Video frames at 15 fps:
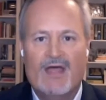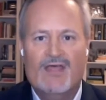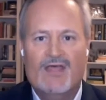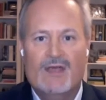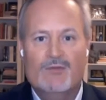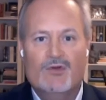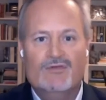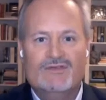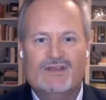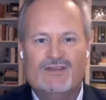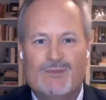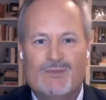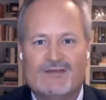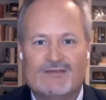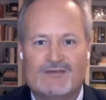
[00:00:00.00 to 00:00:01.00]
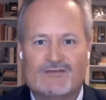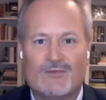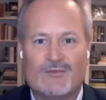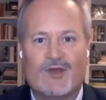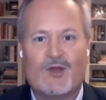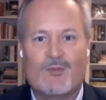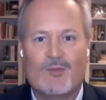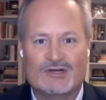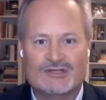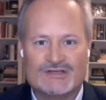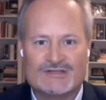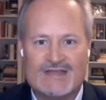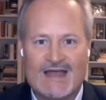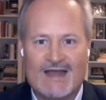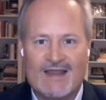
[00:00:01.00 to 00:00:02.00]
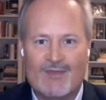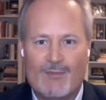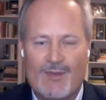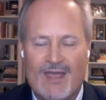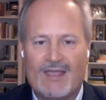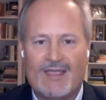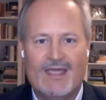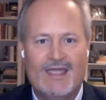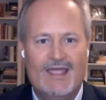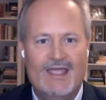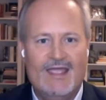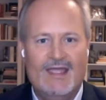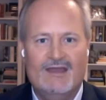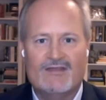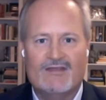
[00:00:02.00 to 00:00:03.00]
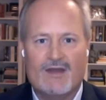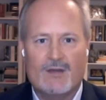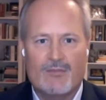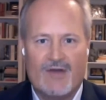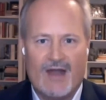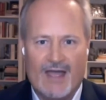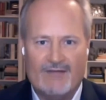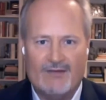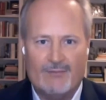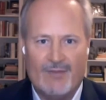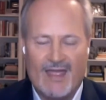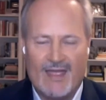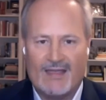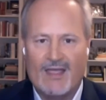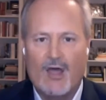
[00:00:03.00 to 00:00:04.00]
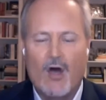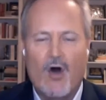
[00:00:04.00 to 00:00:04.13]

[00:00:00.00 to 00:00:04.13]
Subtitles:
They moved his business from the commercial side of the bank into their private bank.